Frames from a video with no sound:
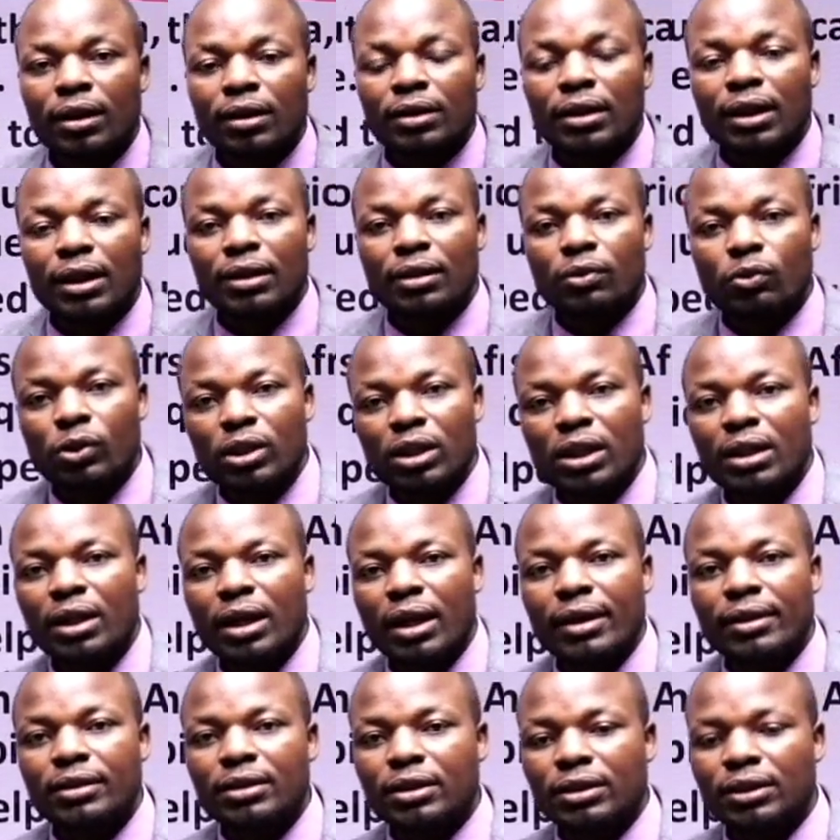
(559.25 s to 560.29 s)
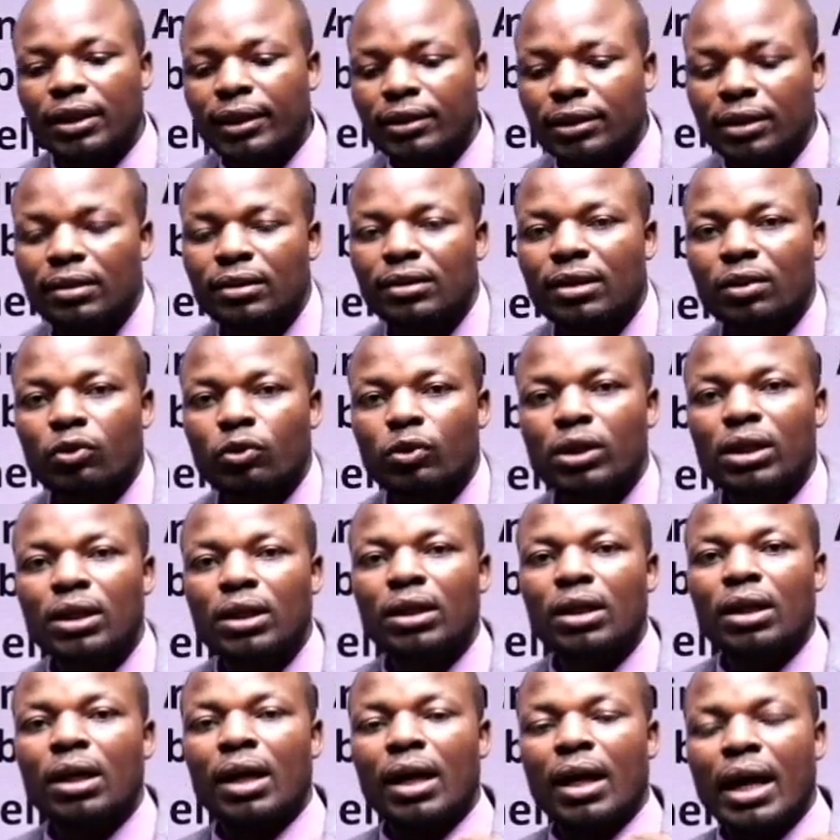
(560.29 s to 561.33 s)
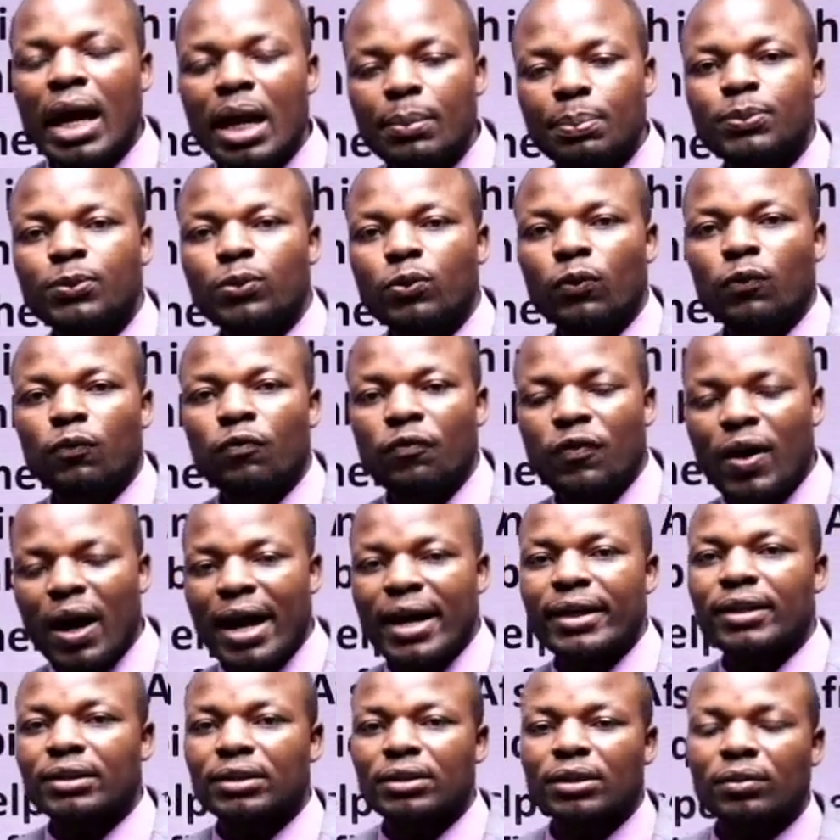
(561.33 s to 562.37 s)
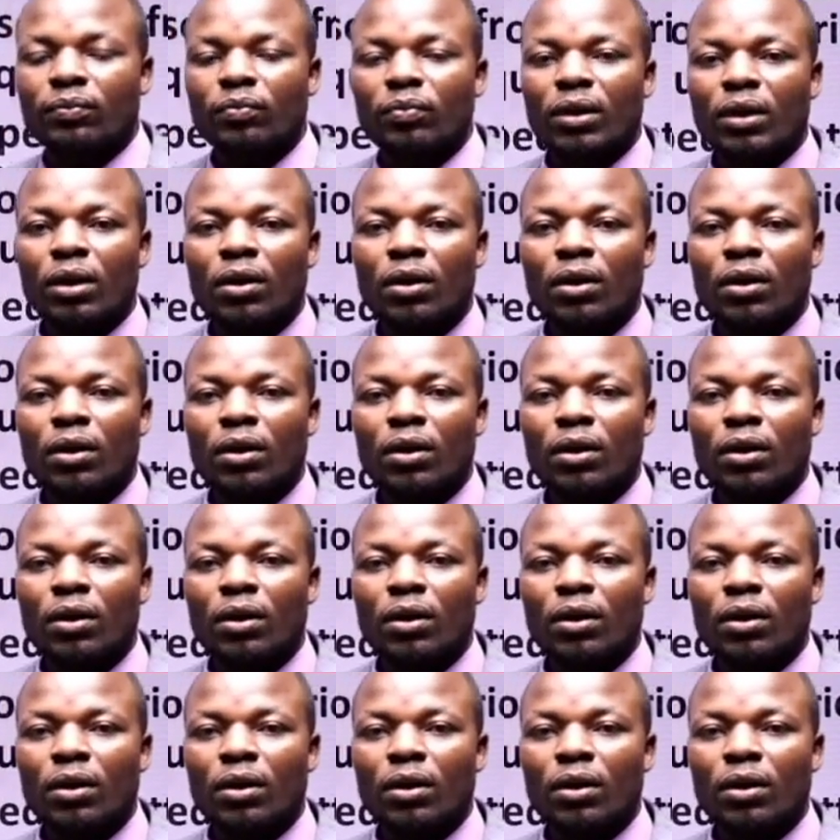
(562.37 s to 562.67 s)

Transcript: they really agitated, they really helped to fight